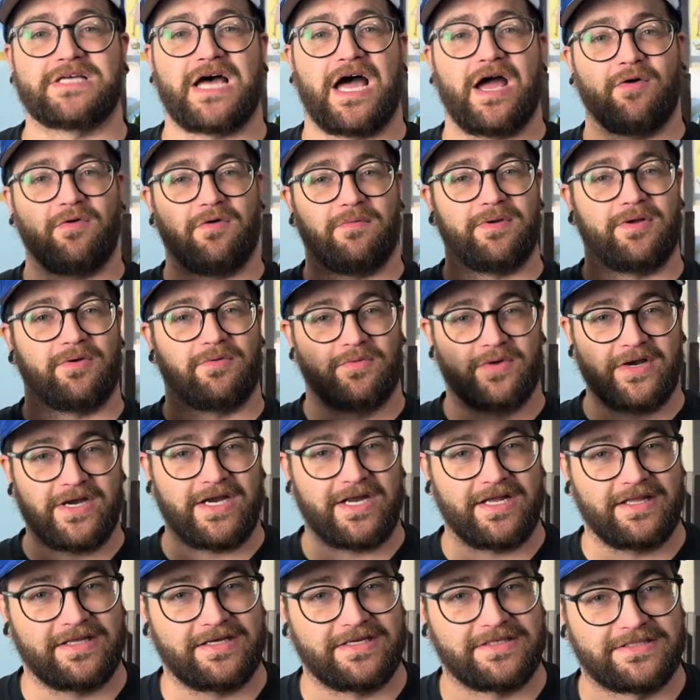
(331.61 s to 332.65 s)
I will be
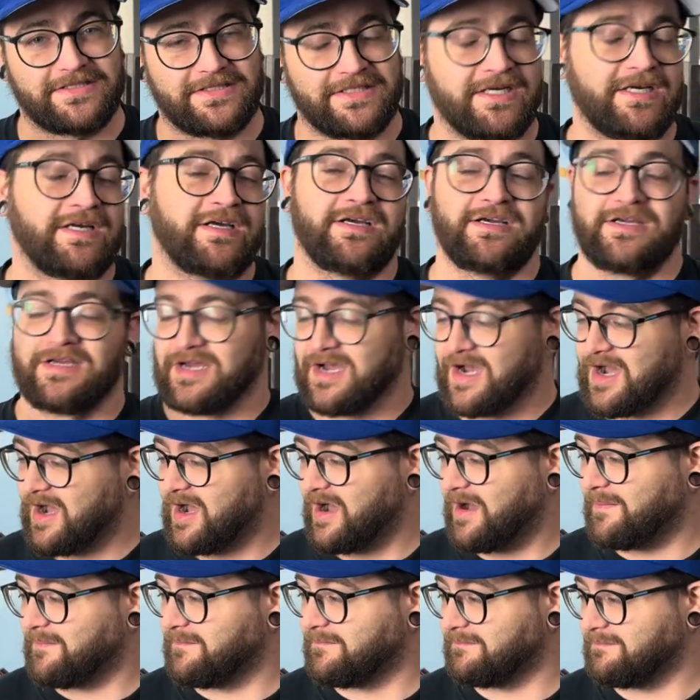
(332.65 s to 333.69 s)
reading this,
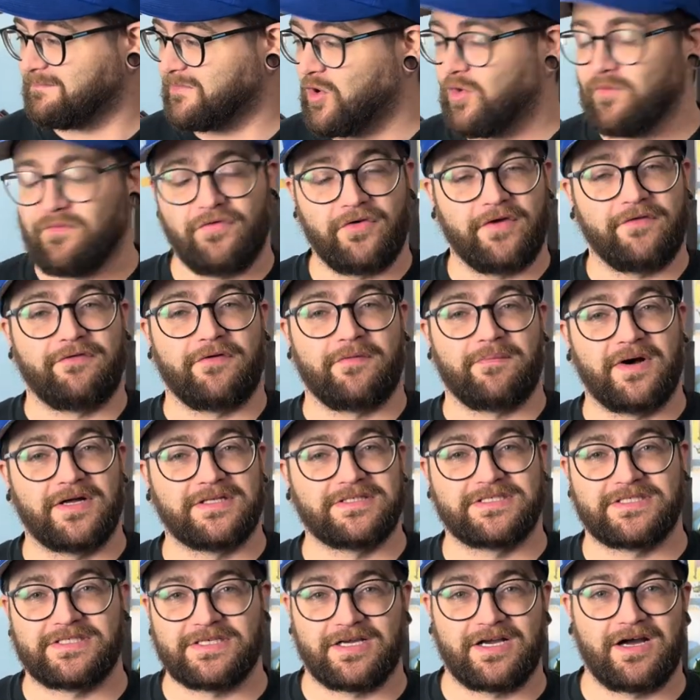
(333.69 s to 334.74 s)
um, hopefully for
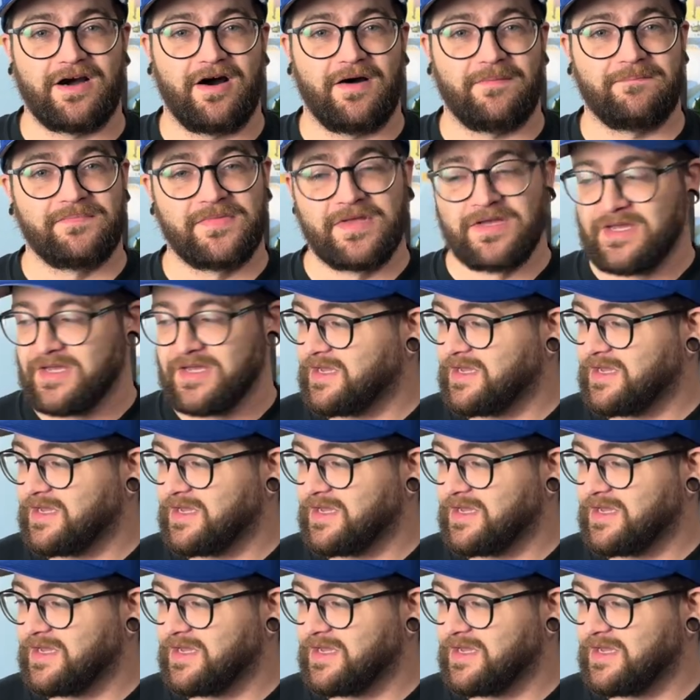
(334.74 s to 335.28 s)
months to come.